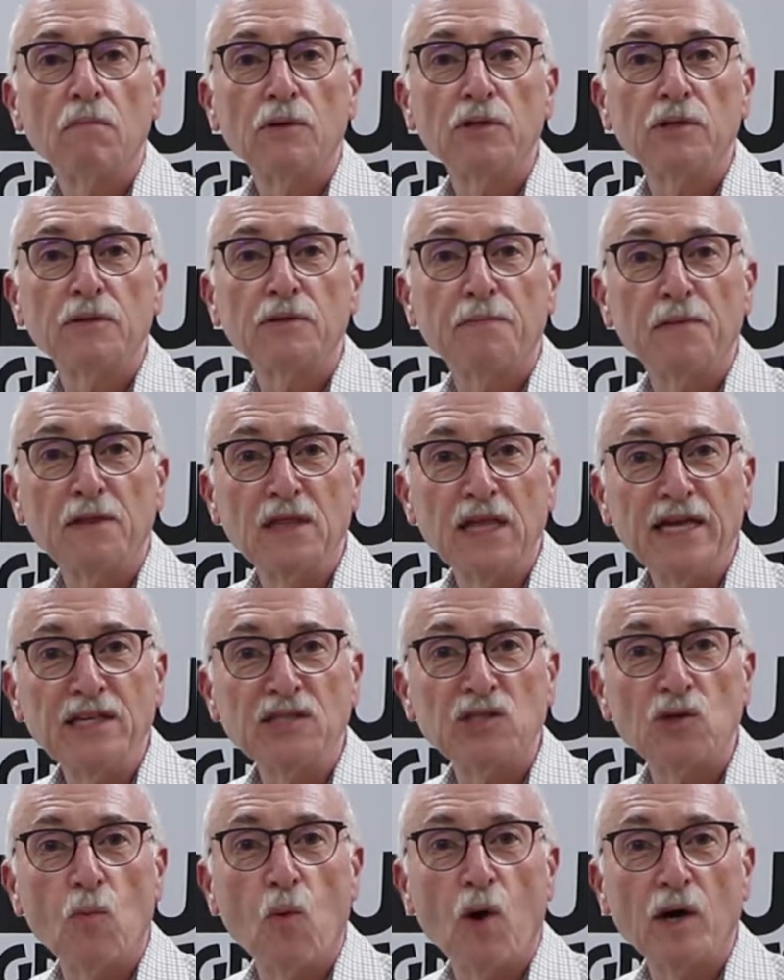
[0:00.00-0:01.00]
with a
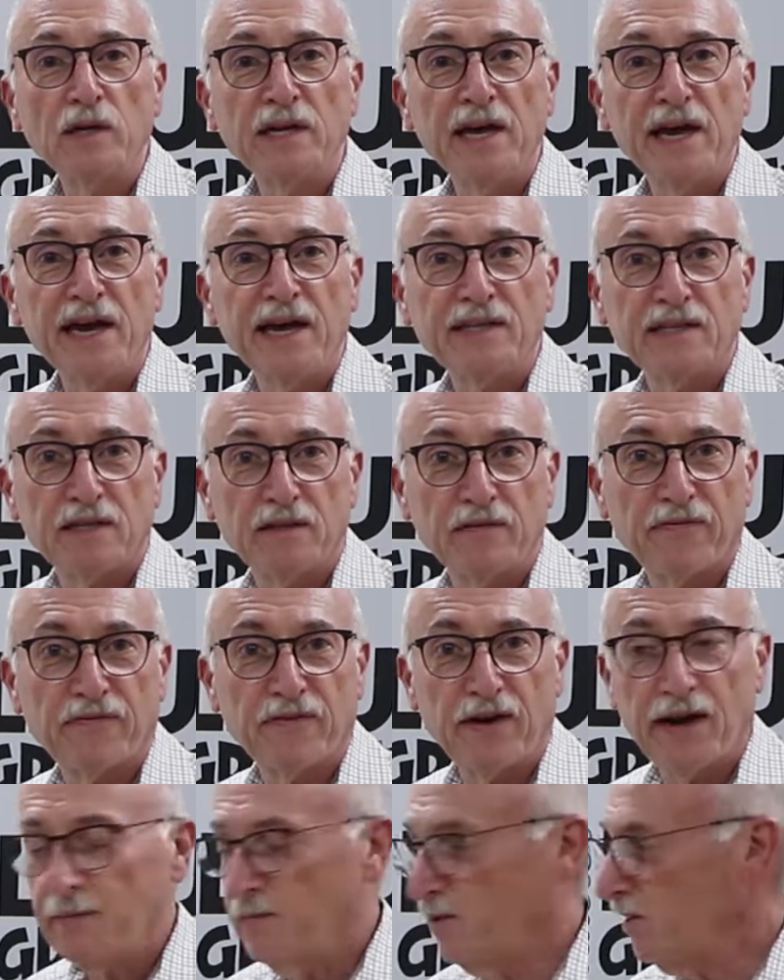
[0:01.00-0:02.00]
lens in one hand and the
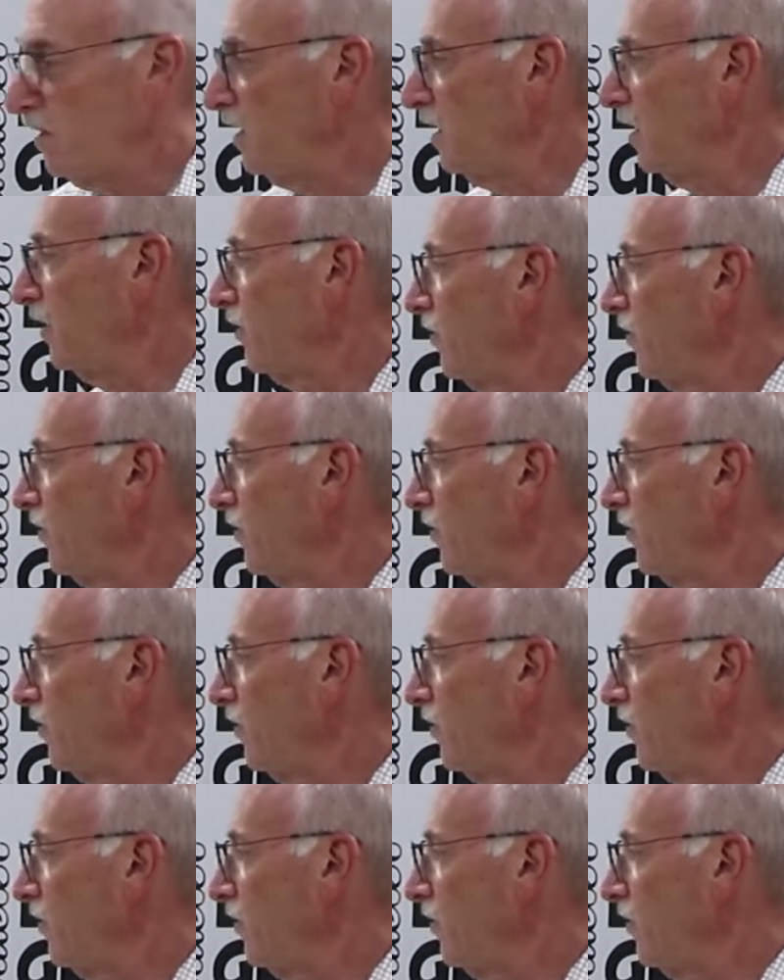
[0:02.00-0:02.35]
frame in the